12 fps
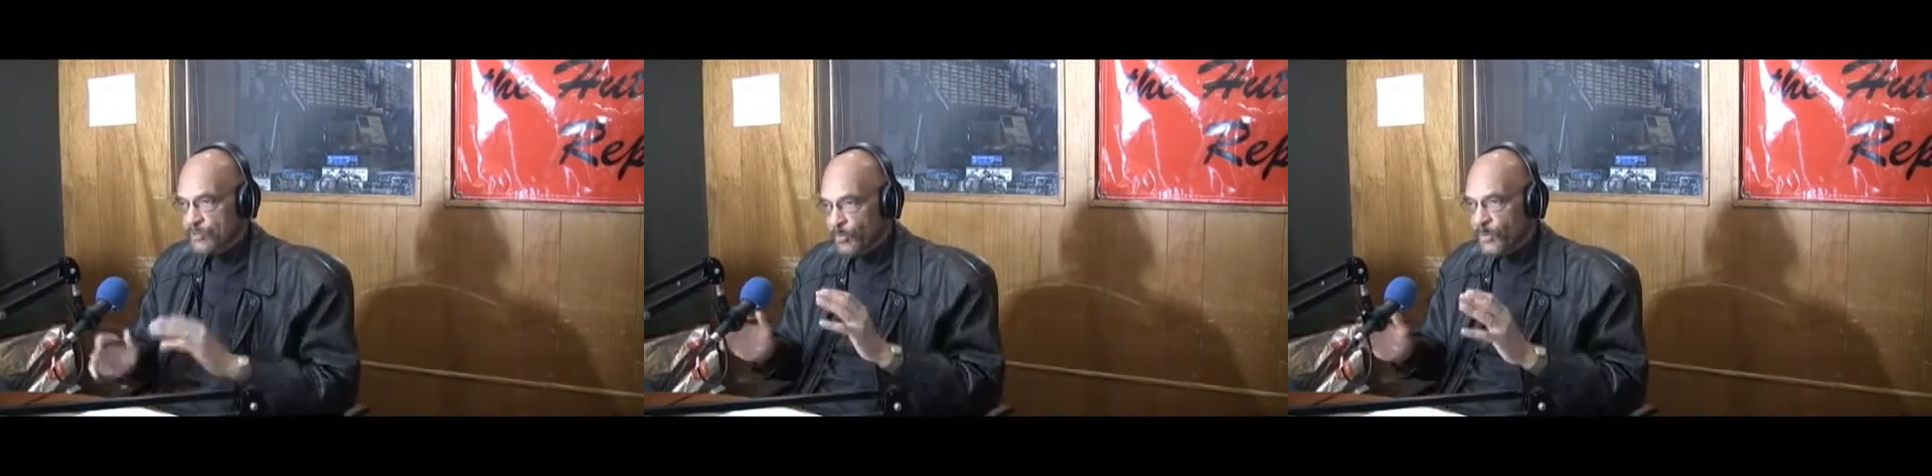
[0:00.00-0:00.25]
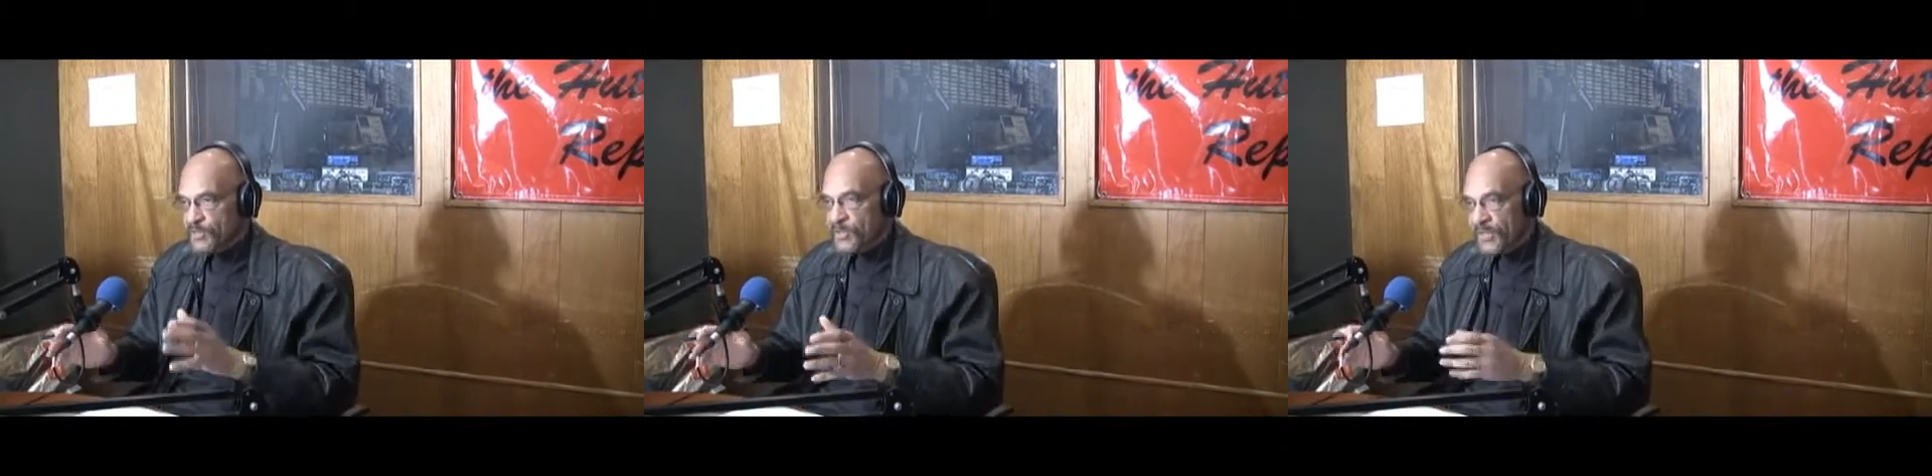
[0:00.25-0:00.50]

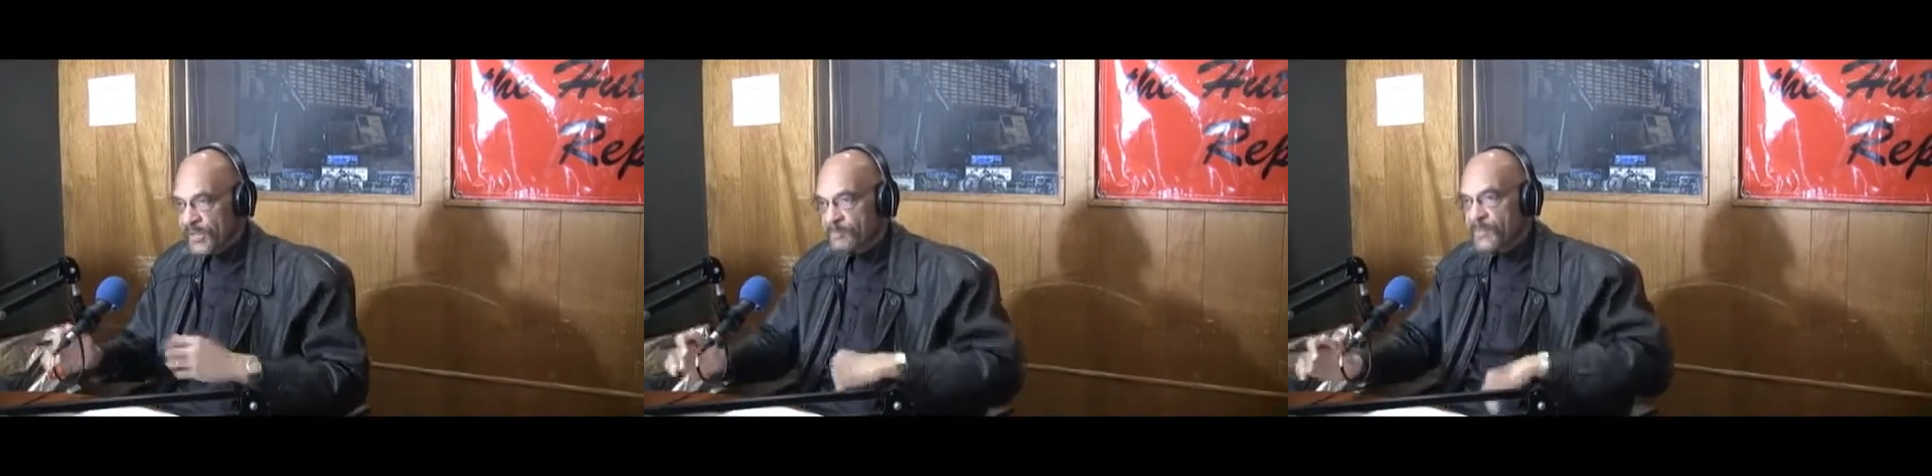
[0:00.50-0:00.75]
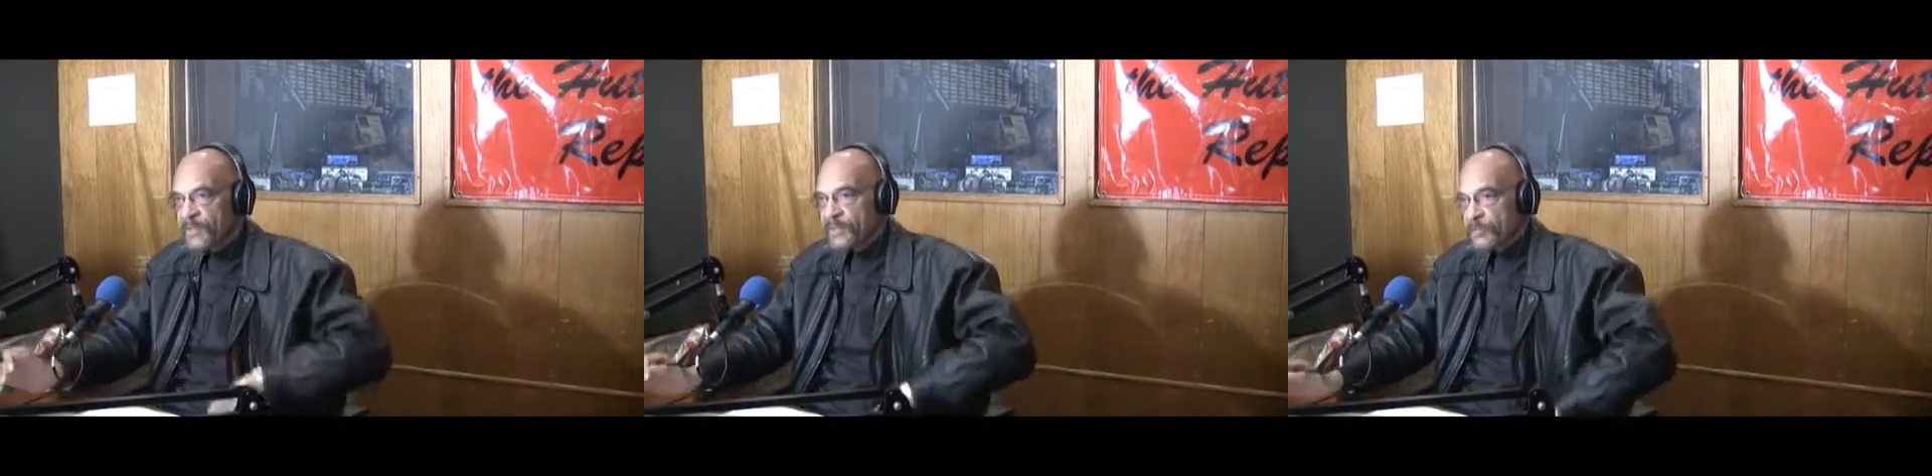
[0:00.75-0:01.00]
Once again,
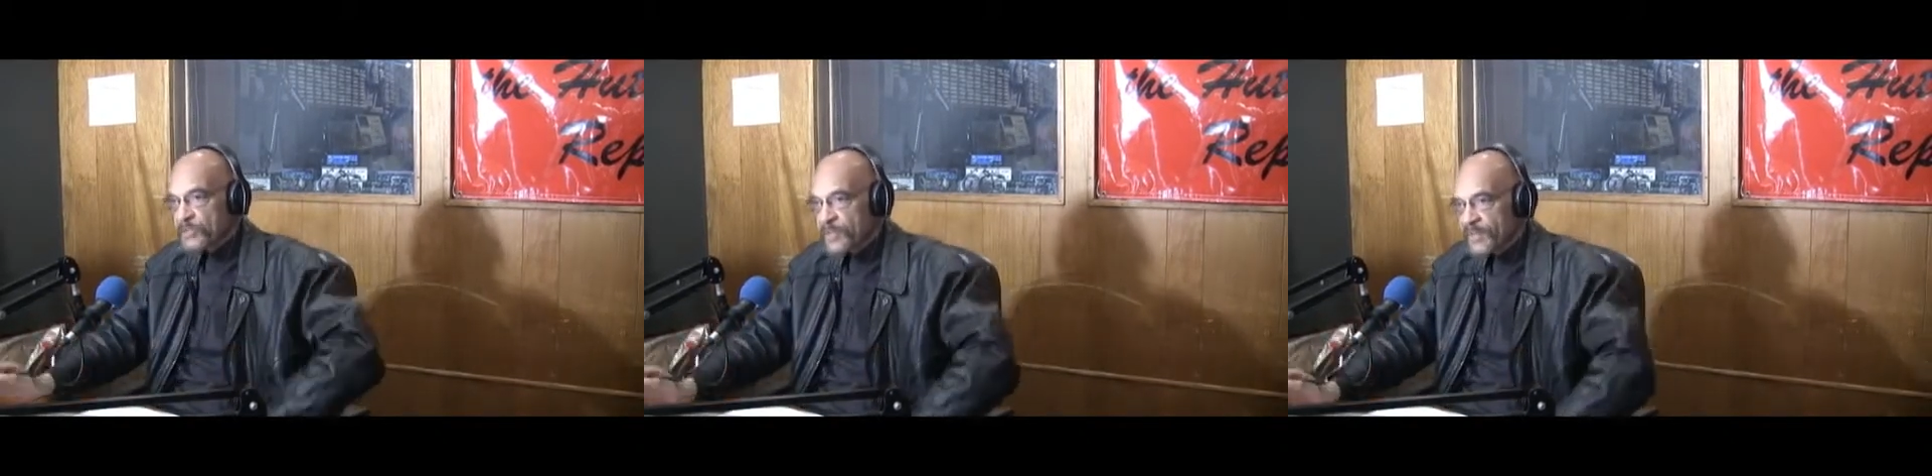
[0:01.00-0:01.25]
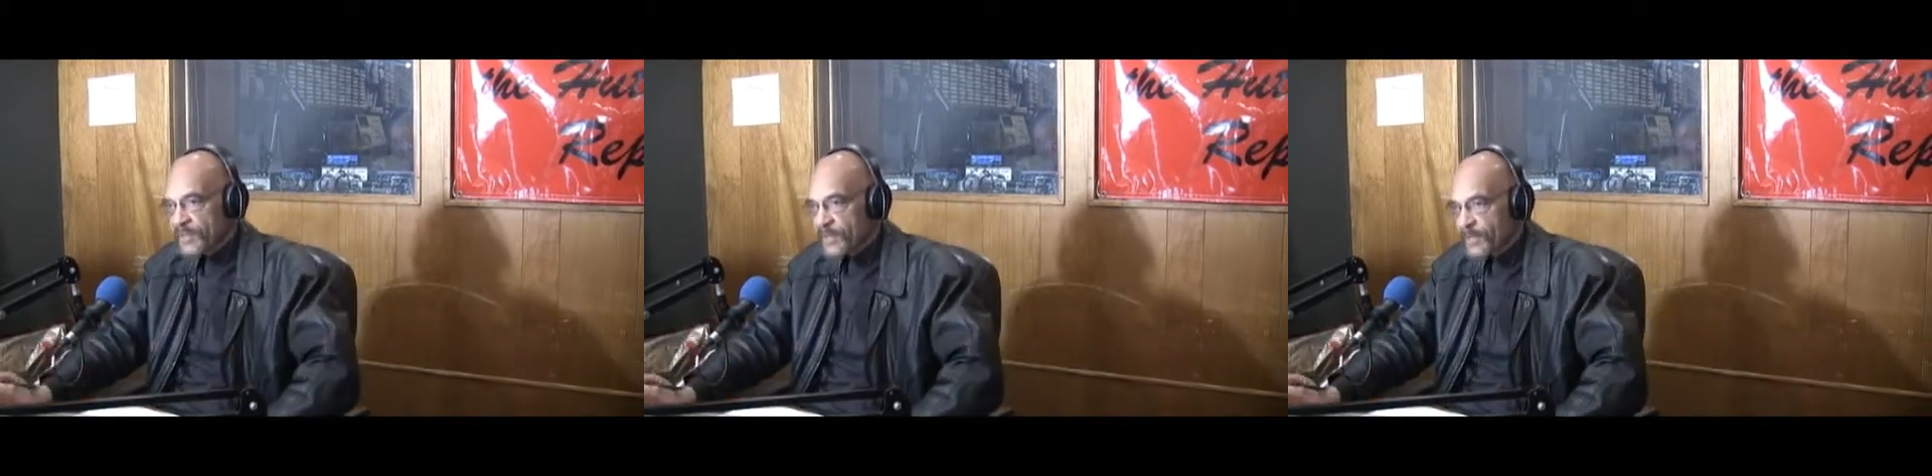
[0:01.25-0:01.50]
that was
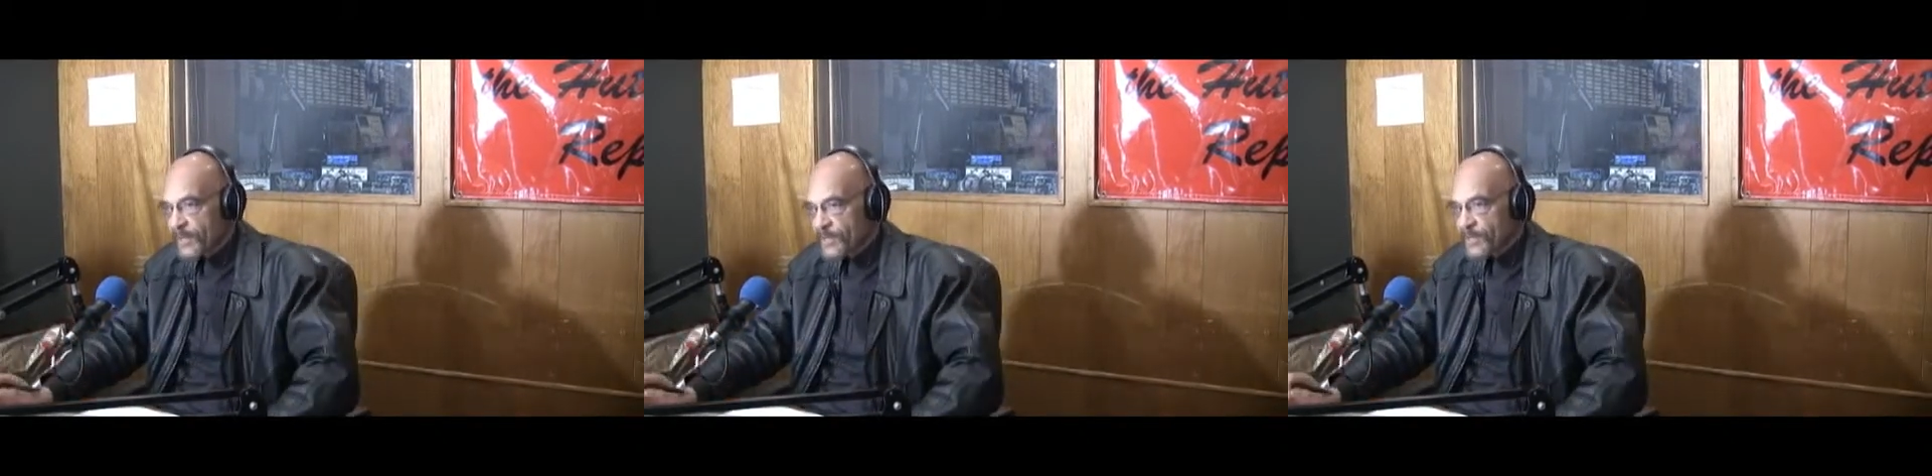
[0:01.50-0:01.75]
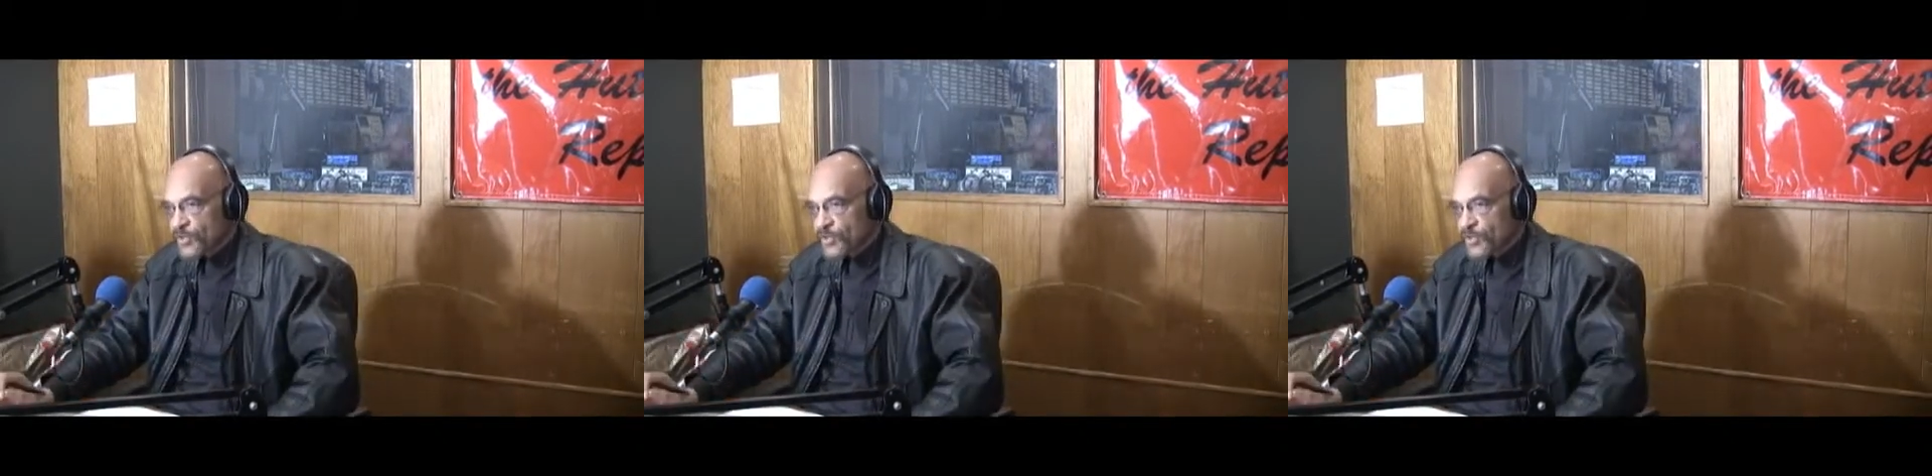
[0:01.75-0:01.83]
LA County